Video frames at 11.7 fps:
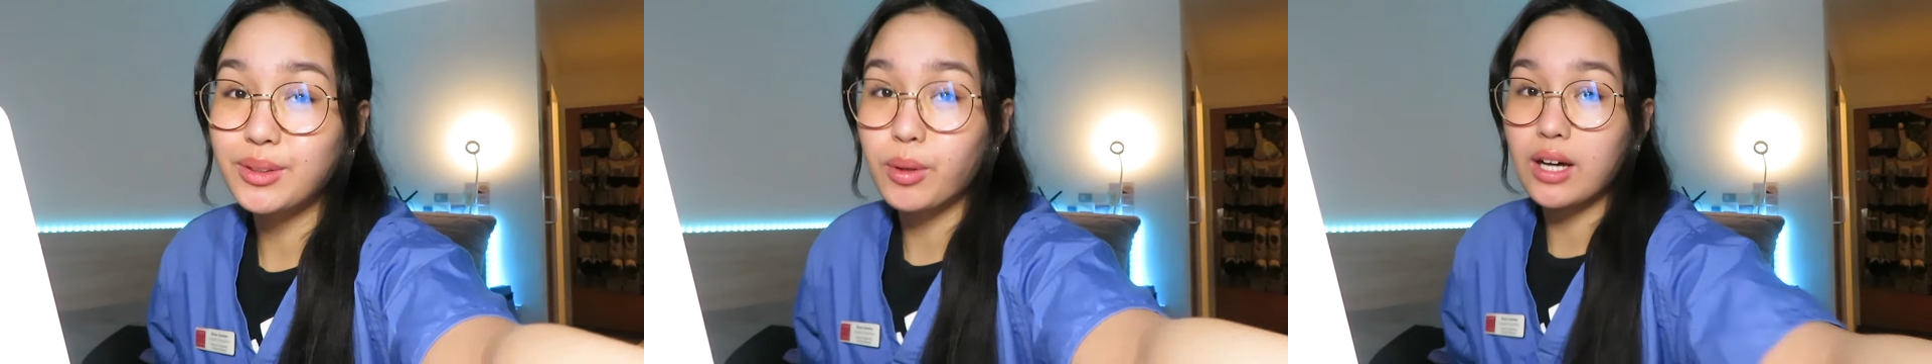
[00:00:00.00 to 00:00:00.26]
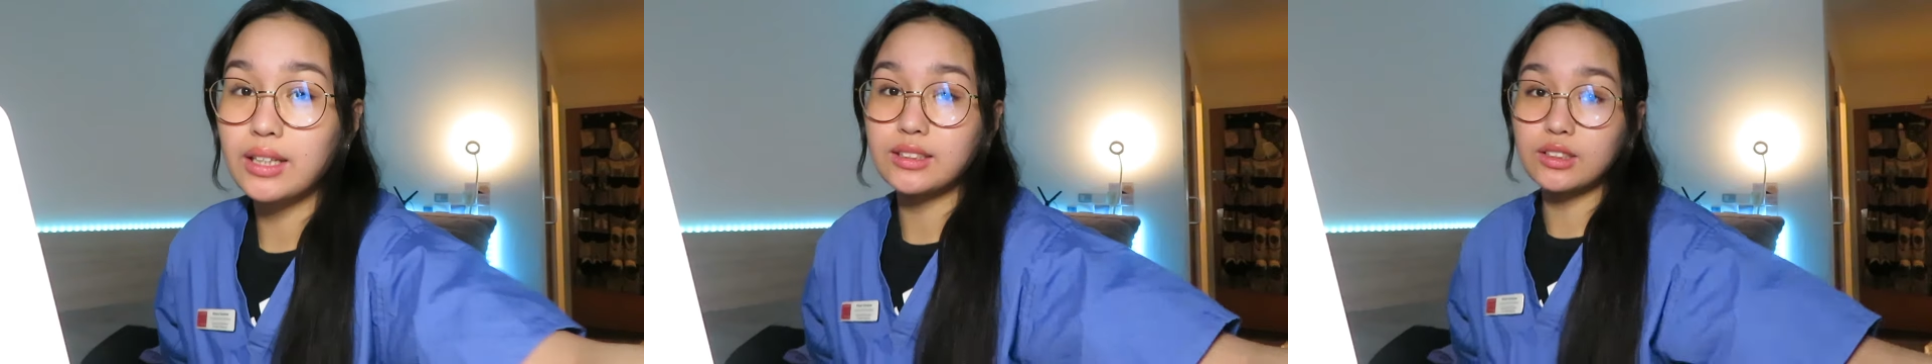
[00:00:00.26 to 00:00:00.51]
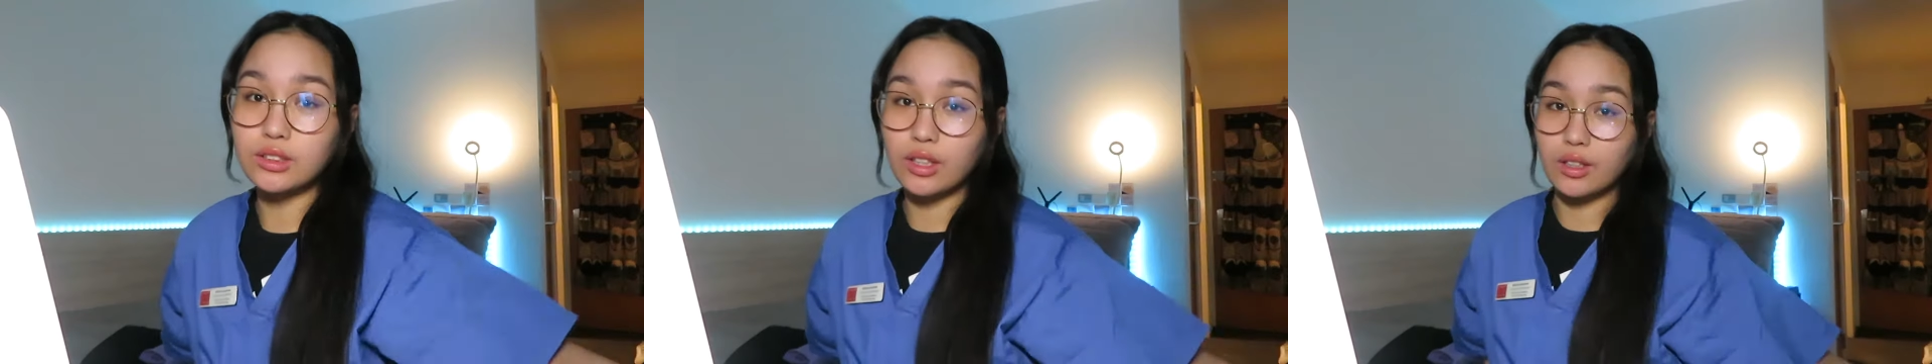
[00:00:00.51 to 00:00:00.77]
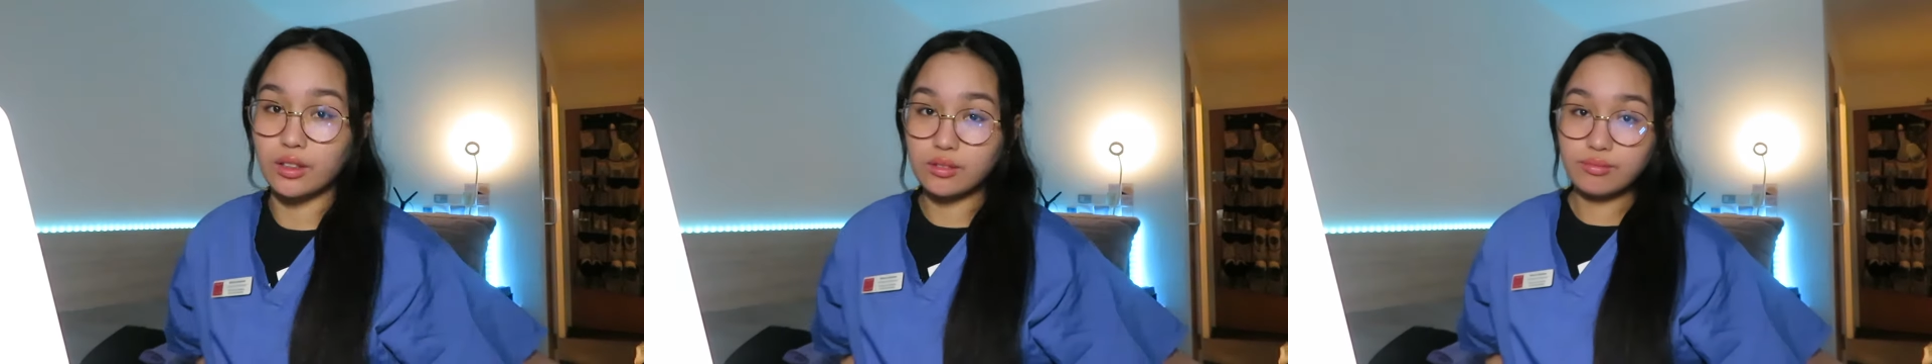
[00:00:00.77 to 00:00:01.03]
up guys?
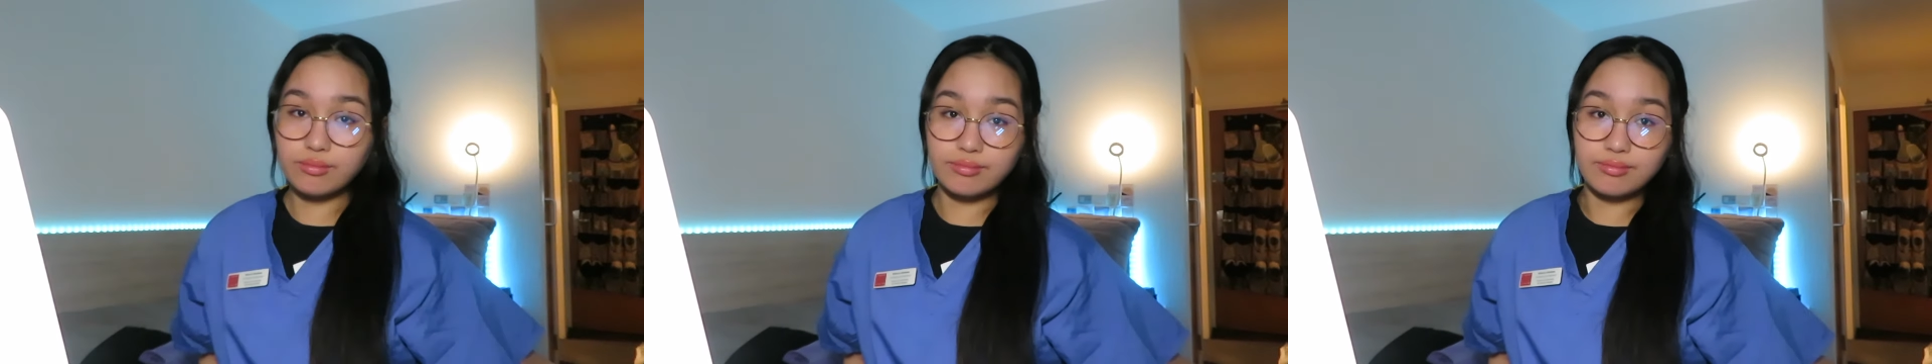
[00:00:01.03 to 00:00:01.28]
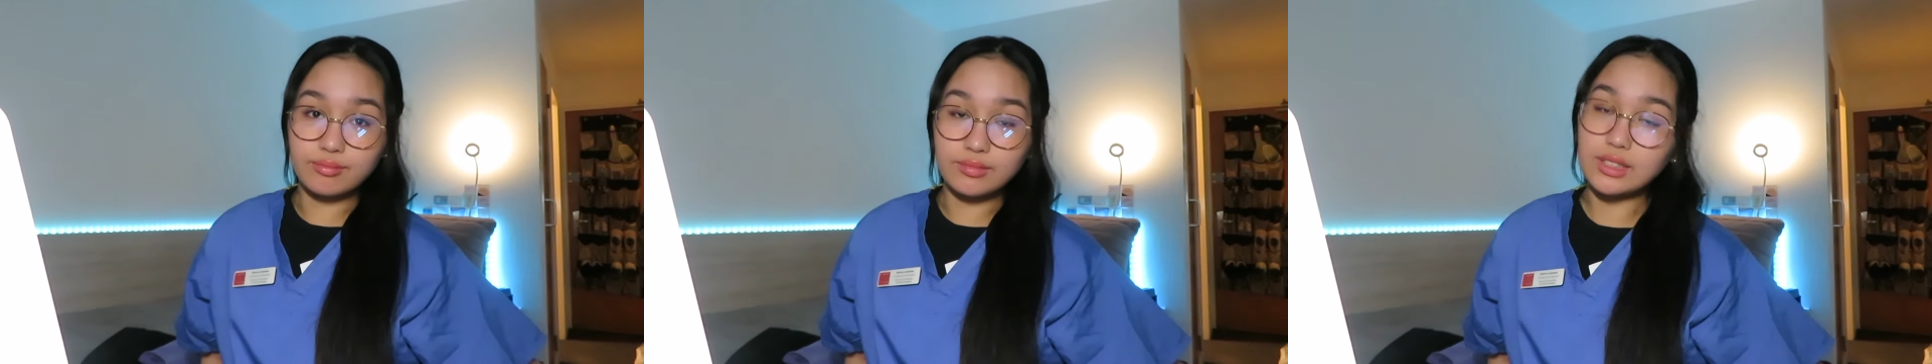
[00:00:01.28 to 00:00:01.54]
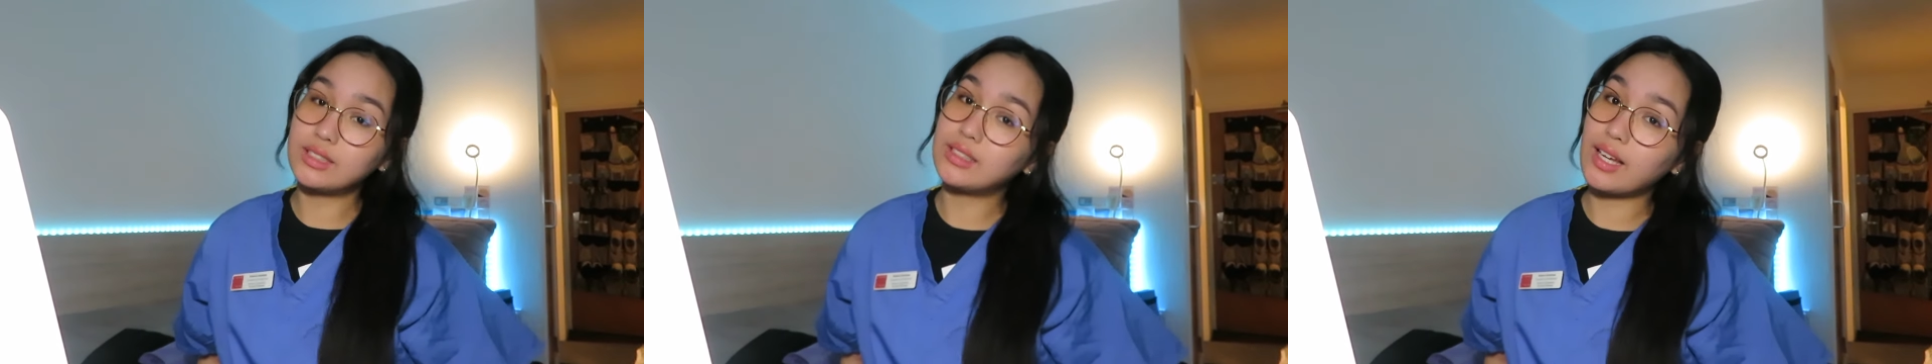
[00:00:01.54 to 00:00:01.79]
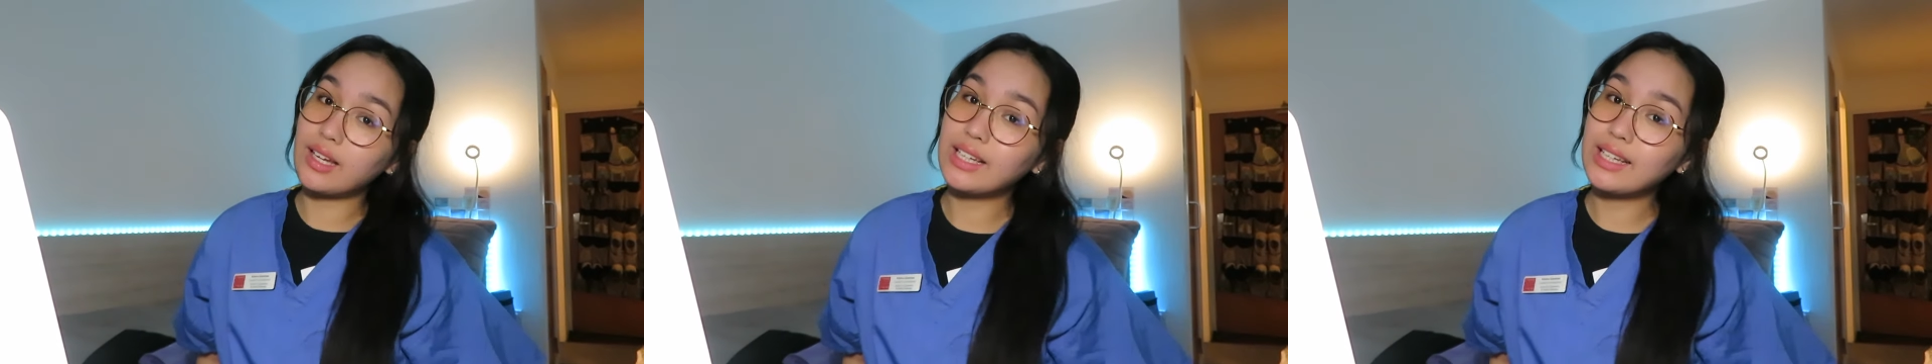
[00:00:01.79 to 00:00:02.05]
So
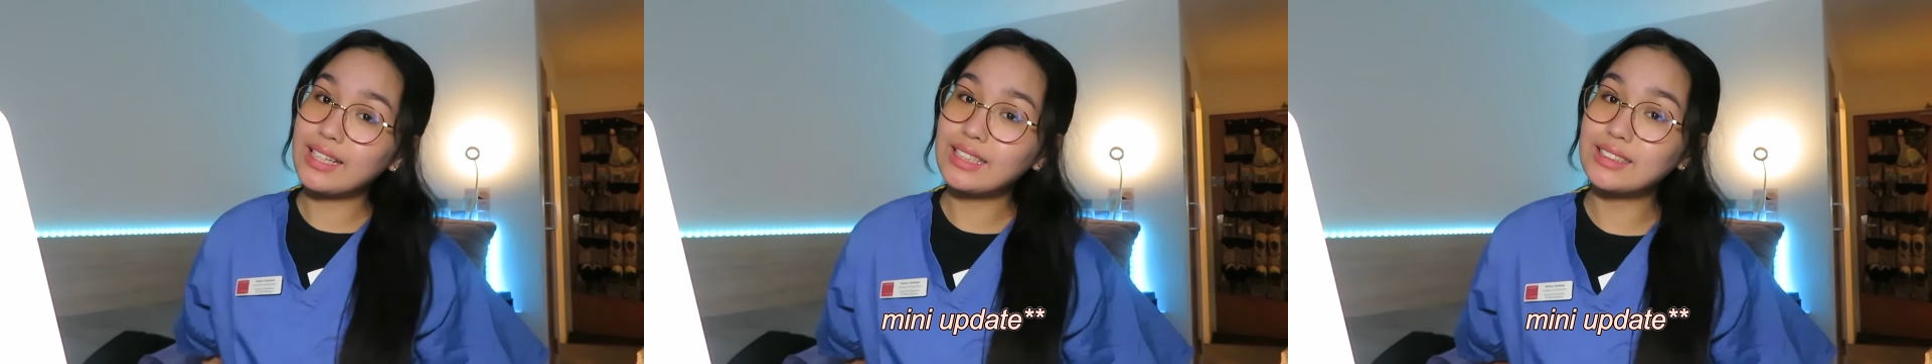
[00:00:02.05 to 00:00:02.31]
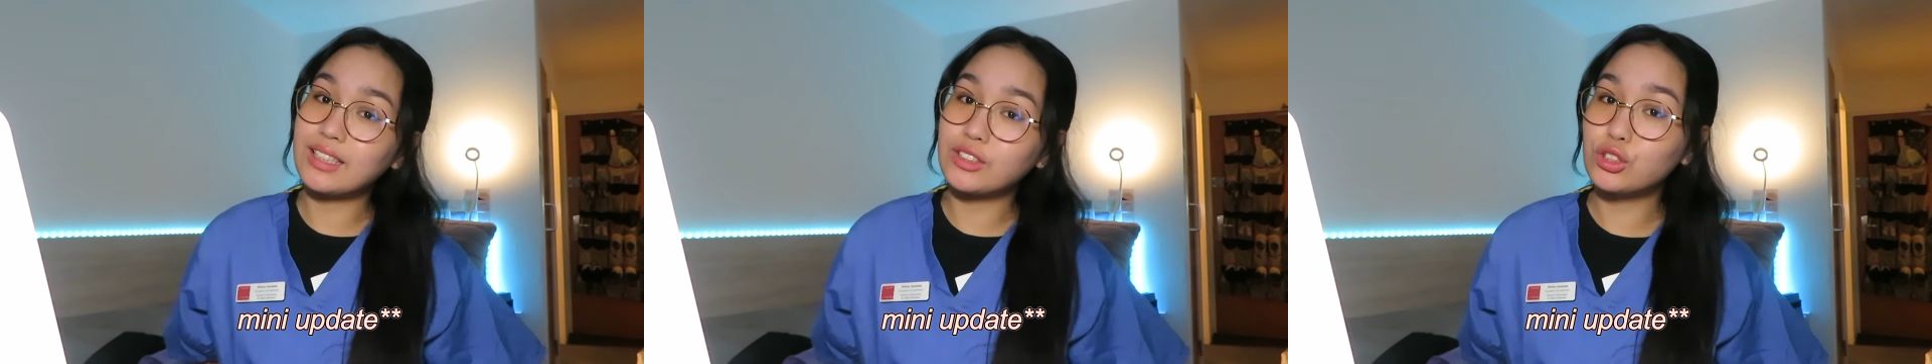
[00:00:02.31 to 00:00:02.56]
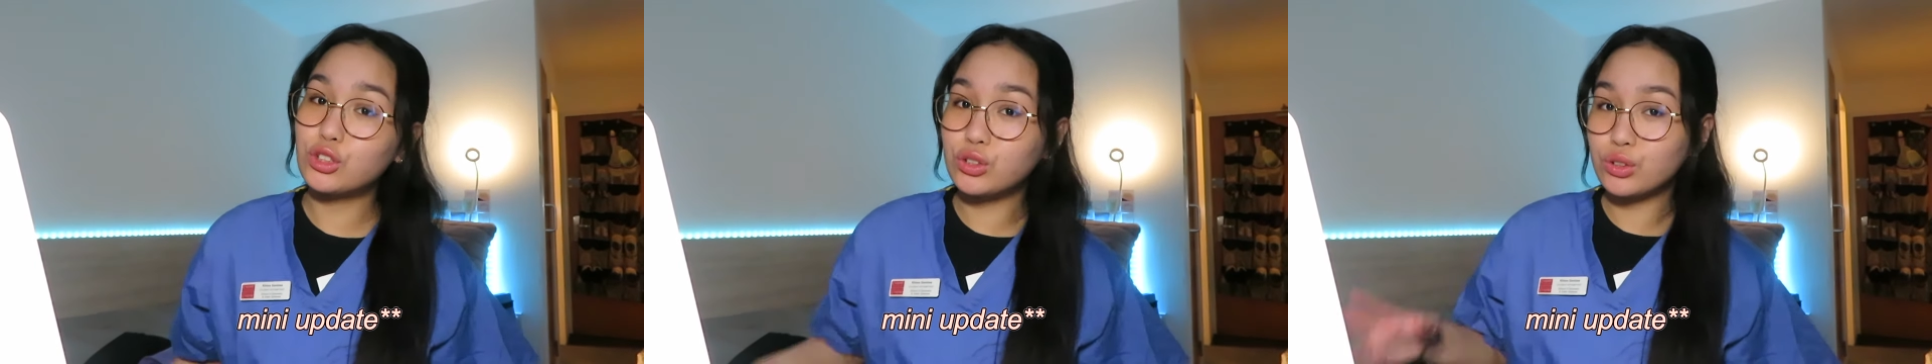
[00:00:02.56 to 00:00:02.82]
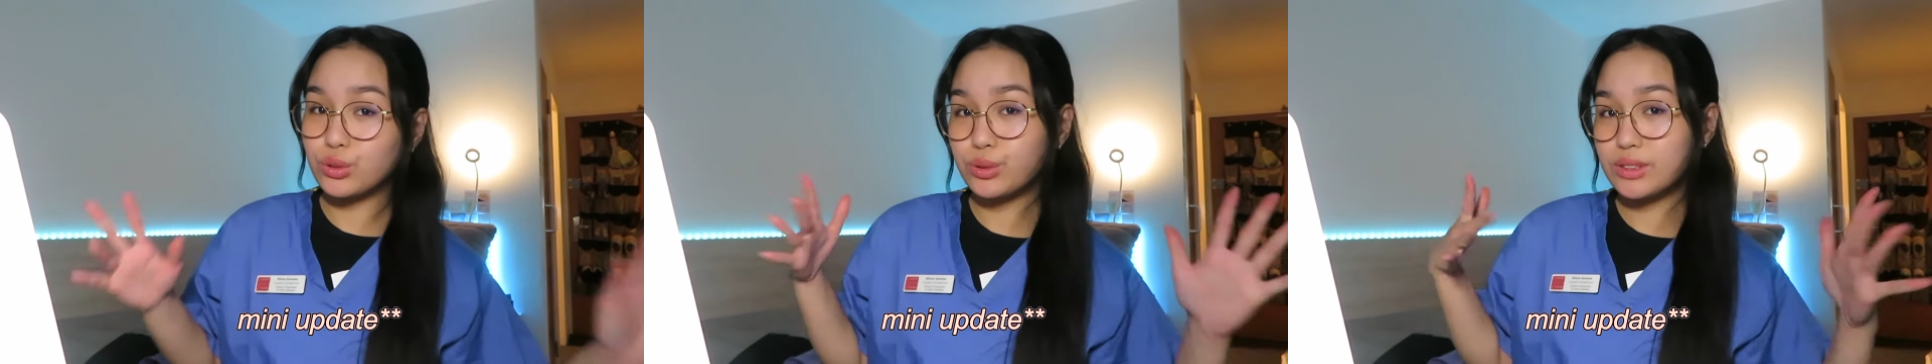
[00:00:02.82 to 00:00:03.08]
Today is a
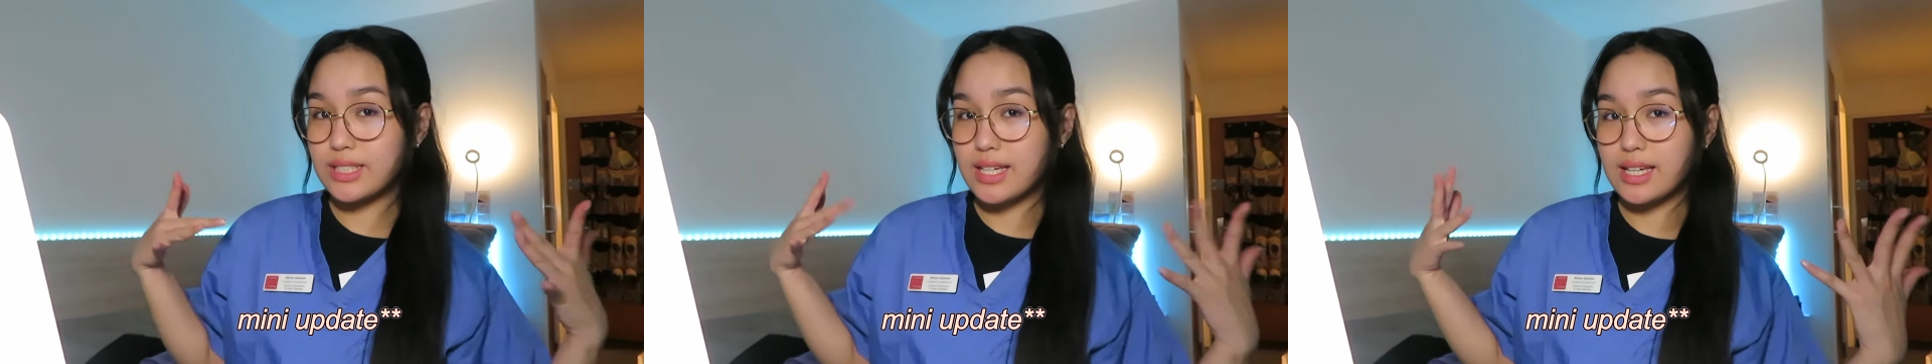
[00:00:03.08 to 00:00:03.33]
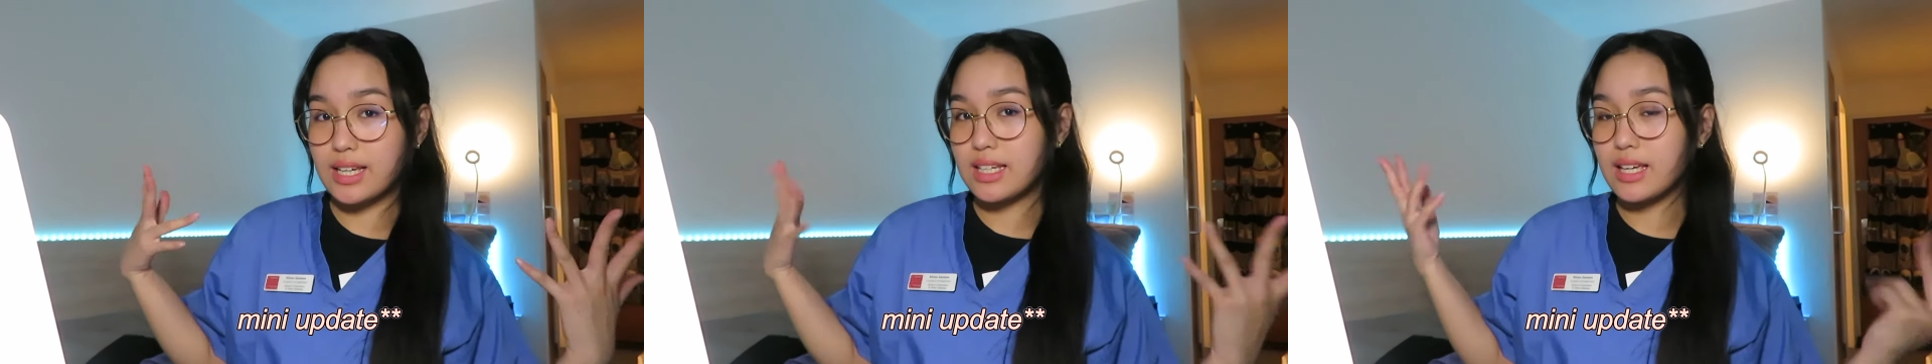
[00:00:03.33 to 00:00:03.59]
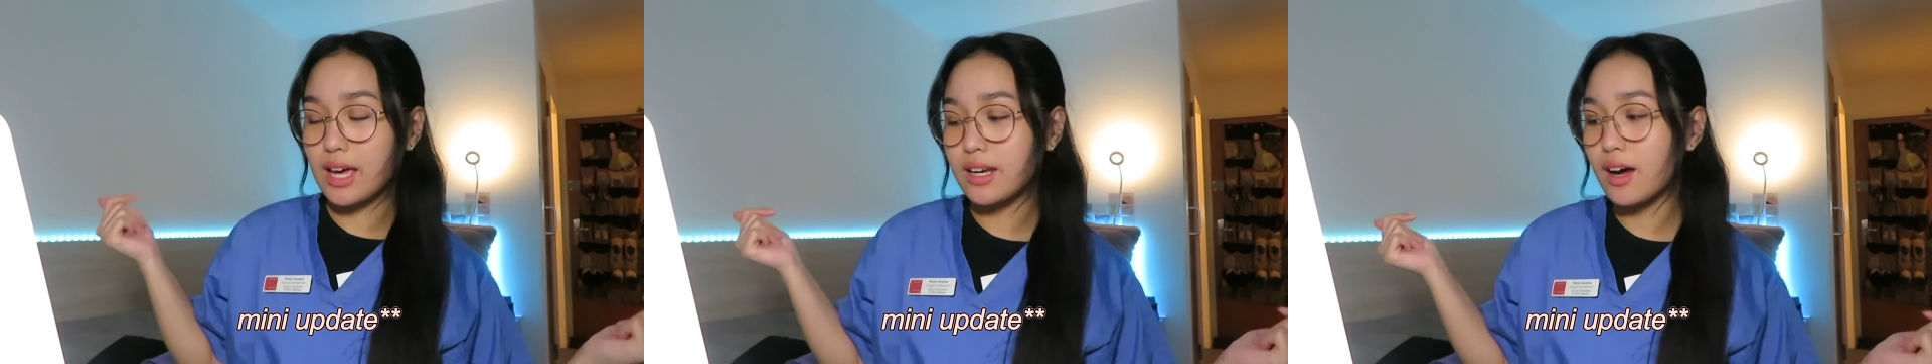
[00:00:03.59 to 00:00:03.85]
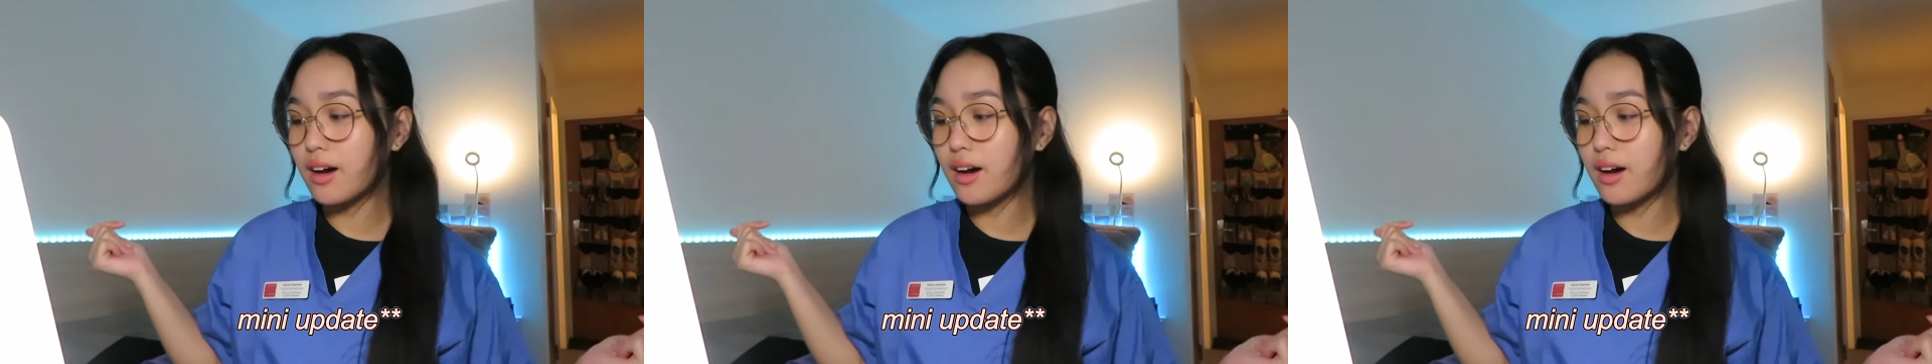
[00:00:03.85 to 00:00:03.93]
Tuesday and